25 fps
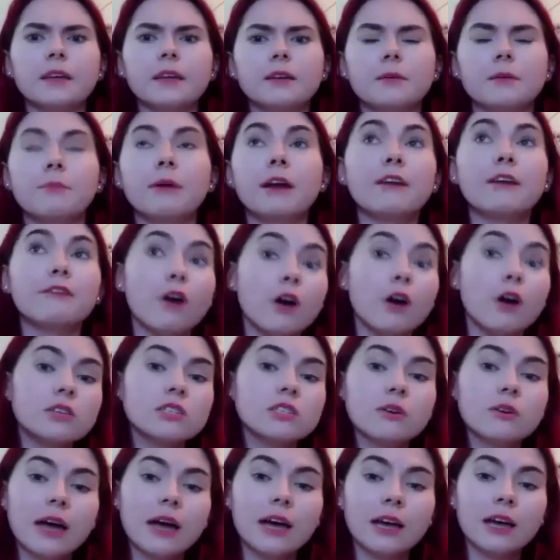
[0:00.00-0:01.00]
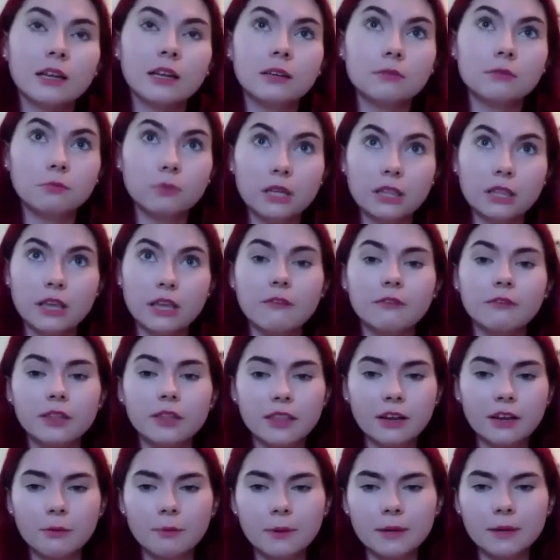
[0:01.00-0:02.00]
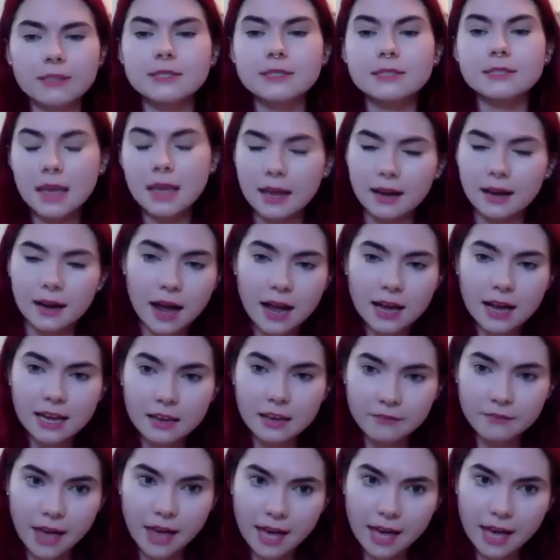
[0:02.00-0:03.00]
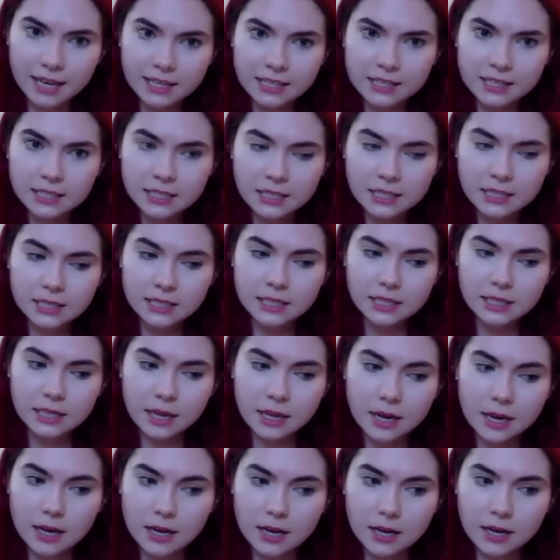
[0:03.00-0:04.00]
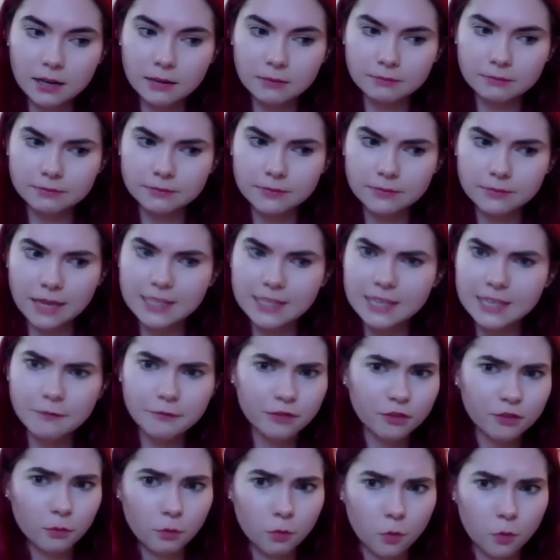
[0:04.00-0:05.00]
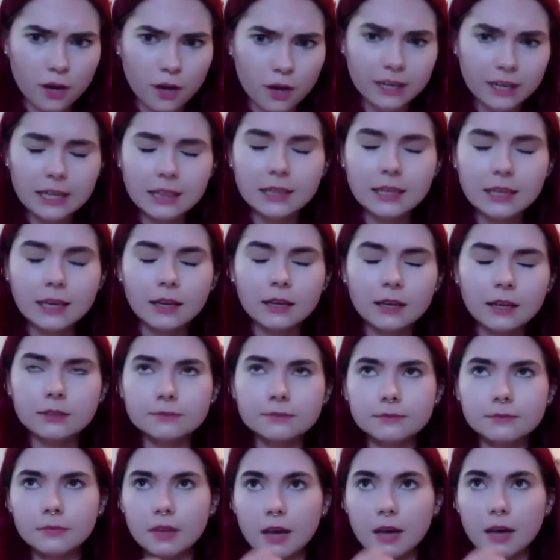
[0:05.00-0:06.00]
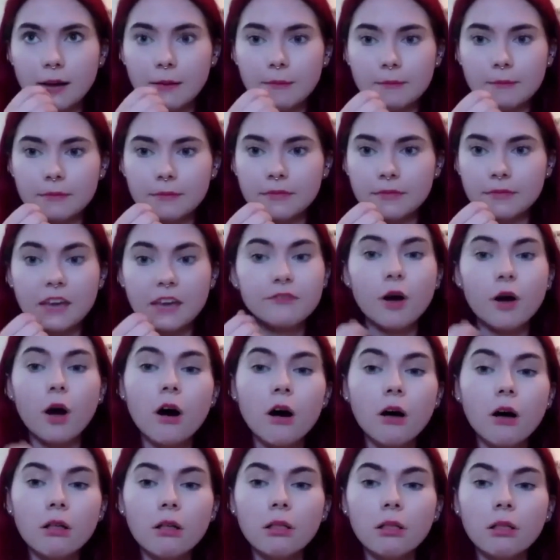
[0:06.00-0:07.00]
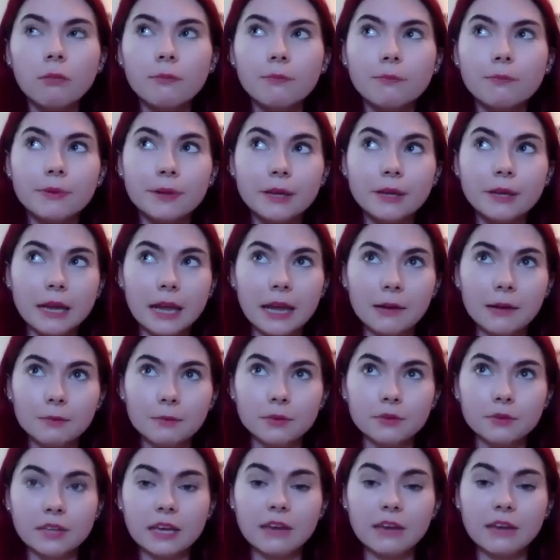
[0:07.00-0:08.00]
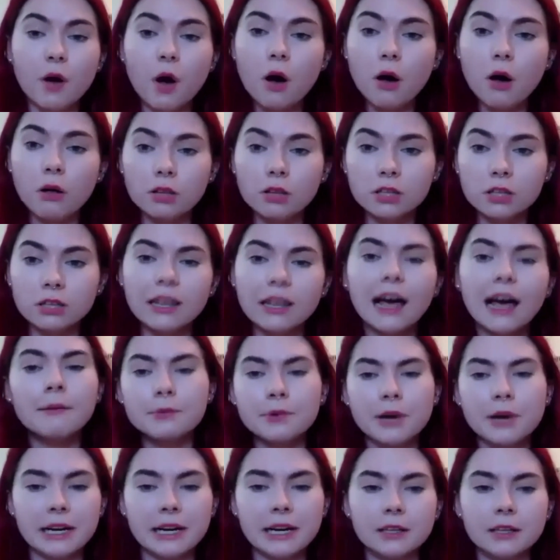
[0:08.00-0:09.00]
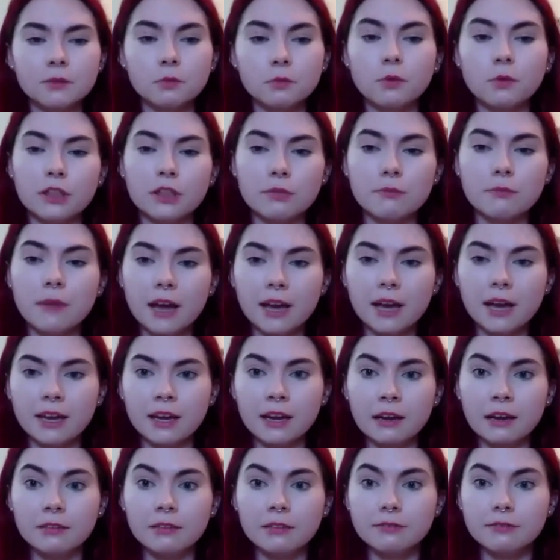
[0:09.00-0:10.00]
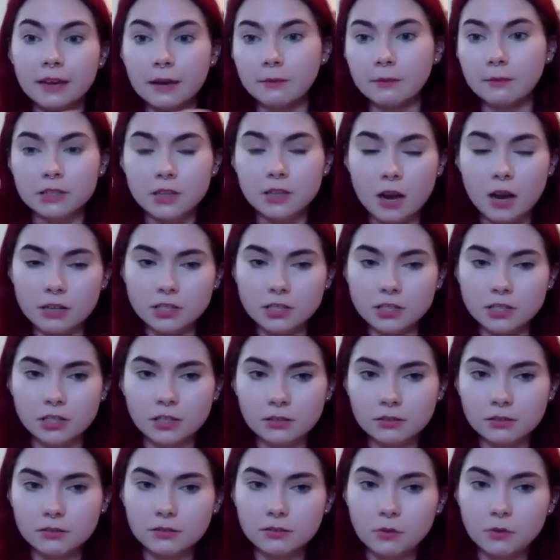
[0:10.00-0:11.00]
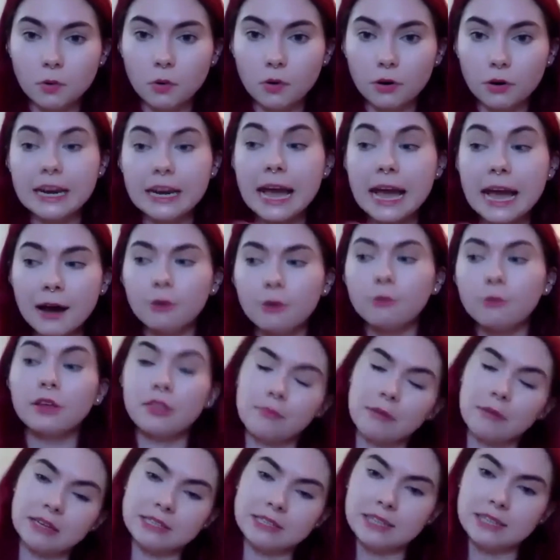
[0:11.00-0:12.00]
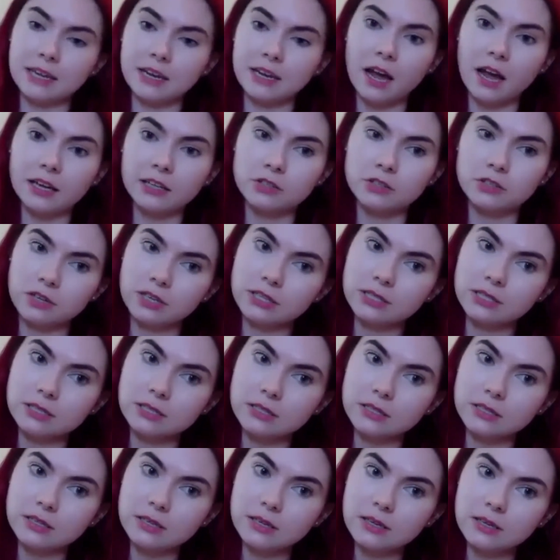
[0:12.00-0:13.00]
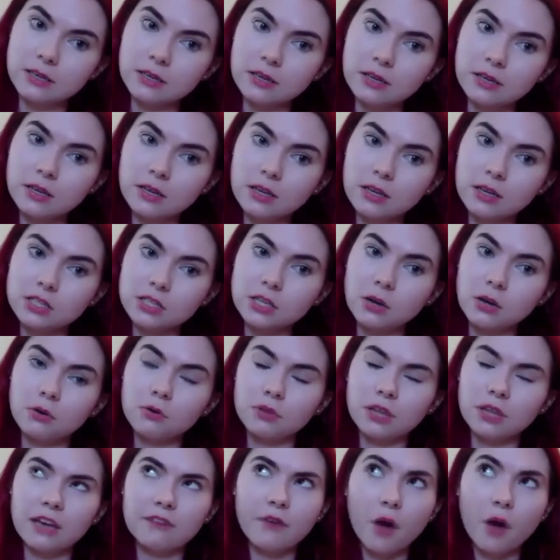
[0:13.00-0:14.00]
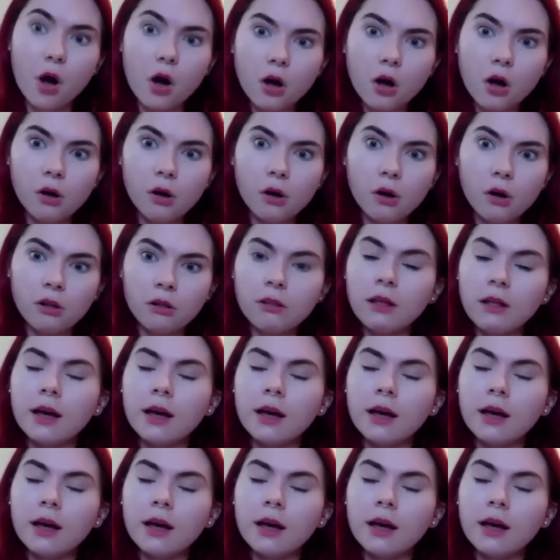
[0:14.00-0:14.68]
But I've also had, with every therapist that I have had, except for one, I think, they've all collaborated with my family doctor or now with my psychiatrist. So they've all